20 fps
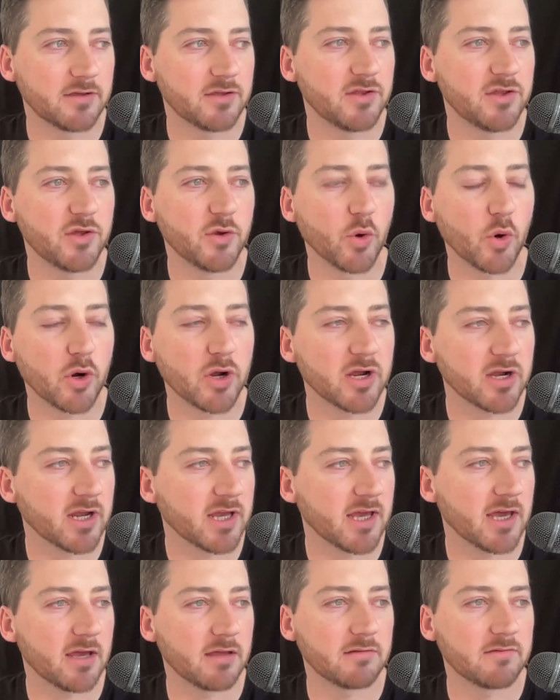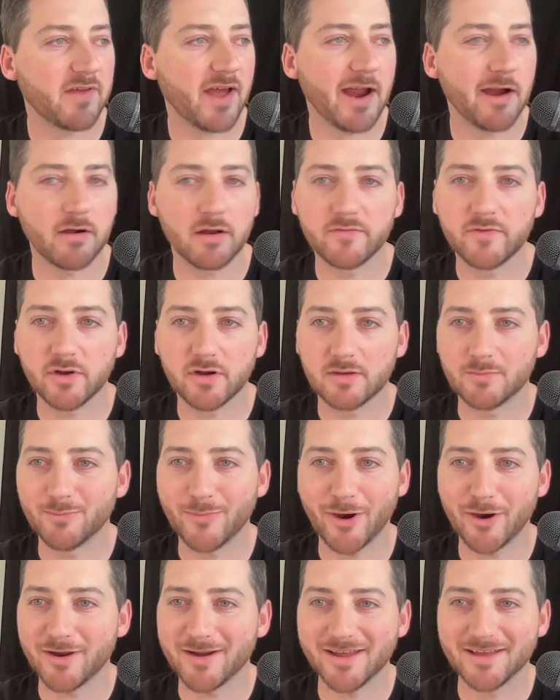you're going to get tired of your
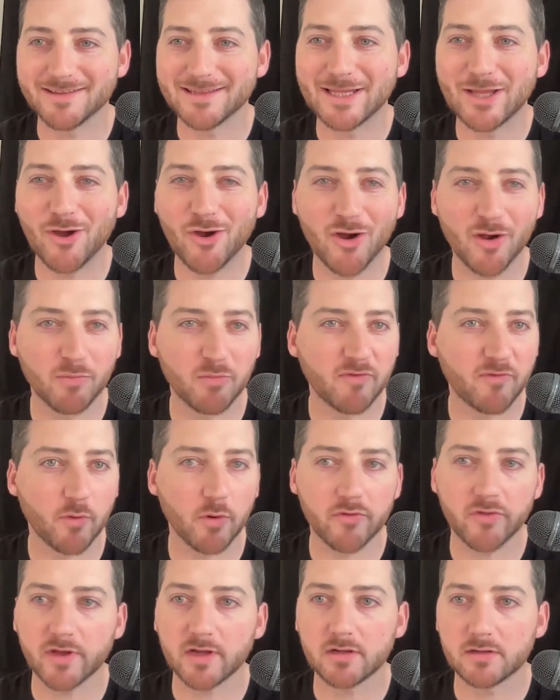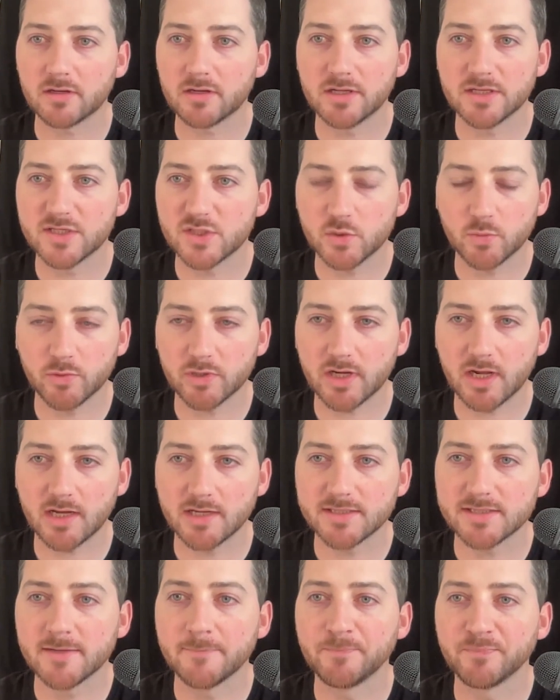marketing long before the consumer
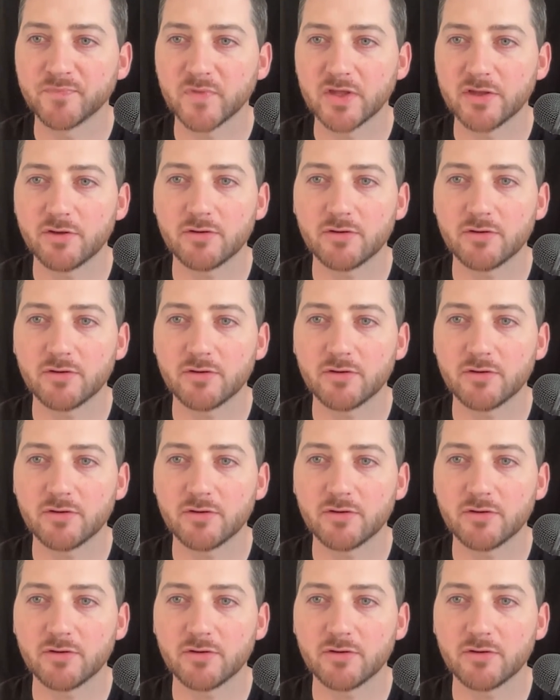does. You're